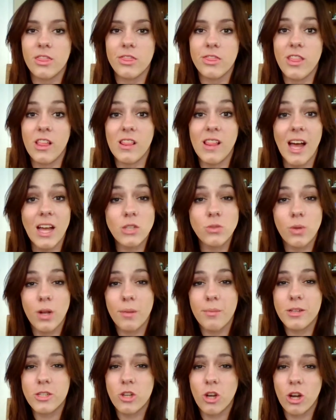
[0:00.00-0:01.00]
The last one
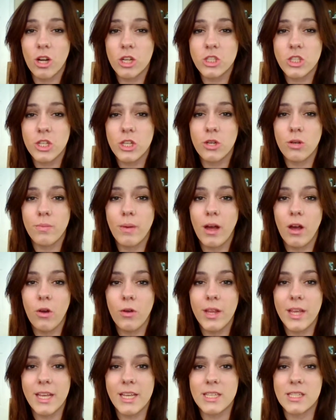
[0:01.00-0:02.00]
I'm going to talk to you
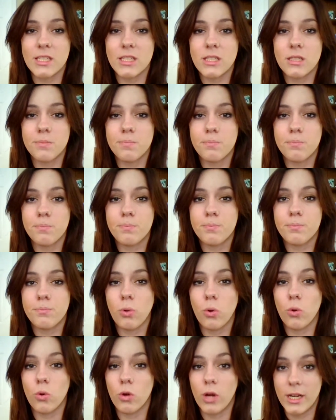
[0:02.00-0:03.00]
about is
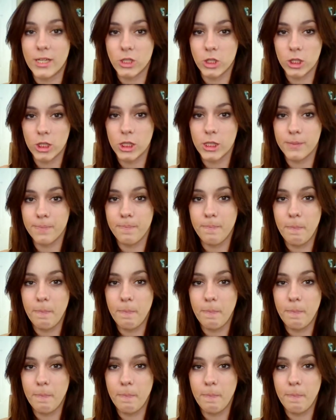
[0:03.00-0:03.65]
pressure.